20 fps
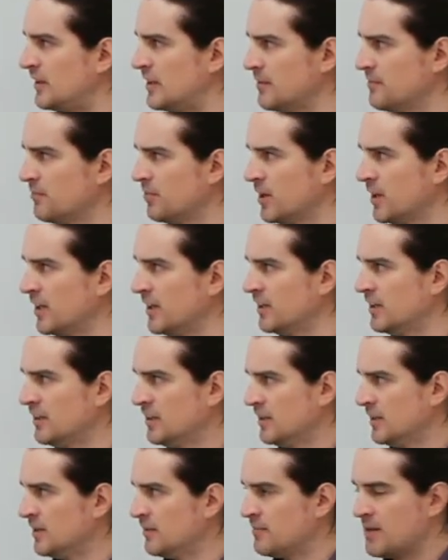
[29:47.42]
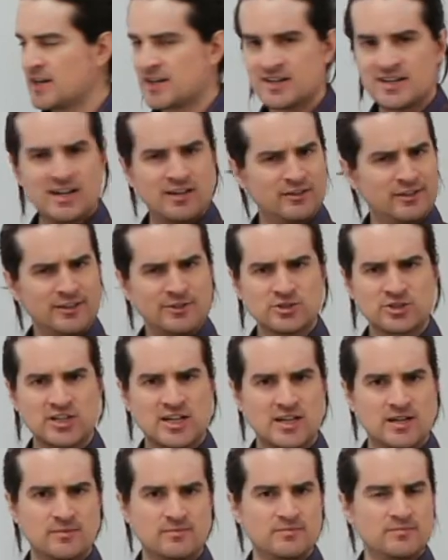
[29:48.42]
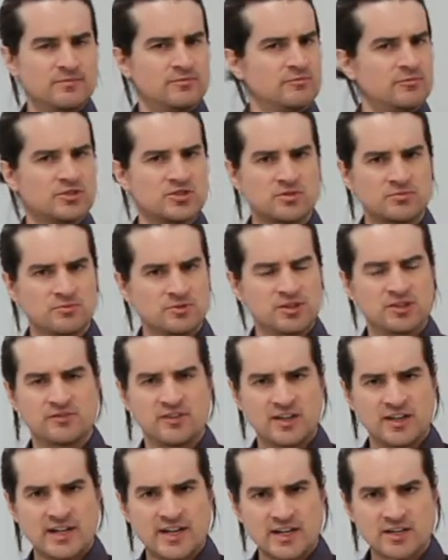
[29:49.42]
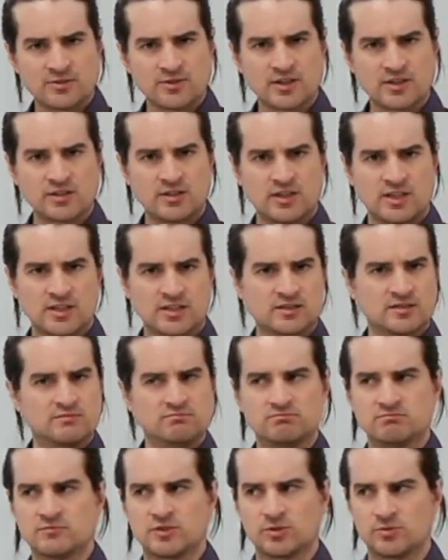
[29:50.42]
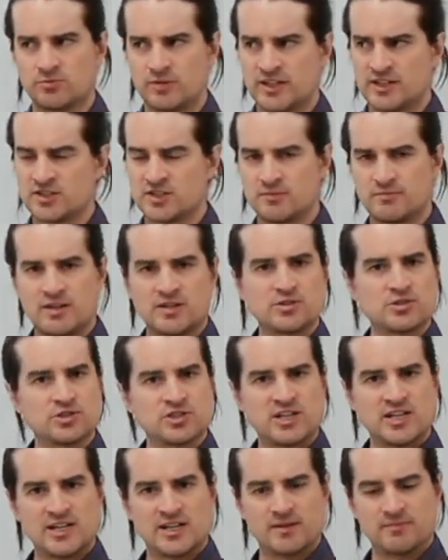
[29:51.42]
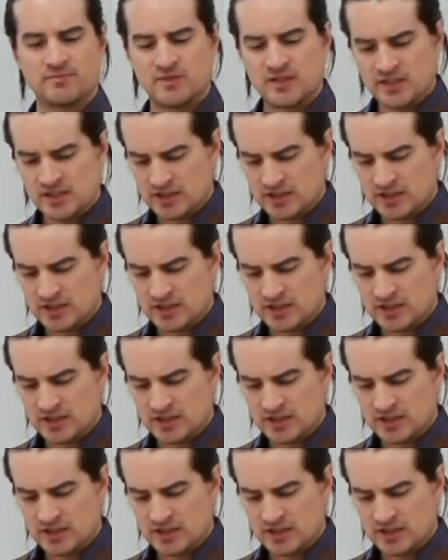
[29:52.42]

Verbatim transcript: But back in Galileo's time, wasn't really very accurate clock or ways to measure time.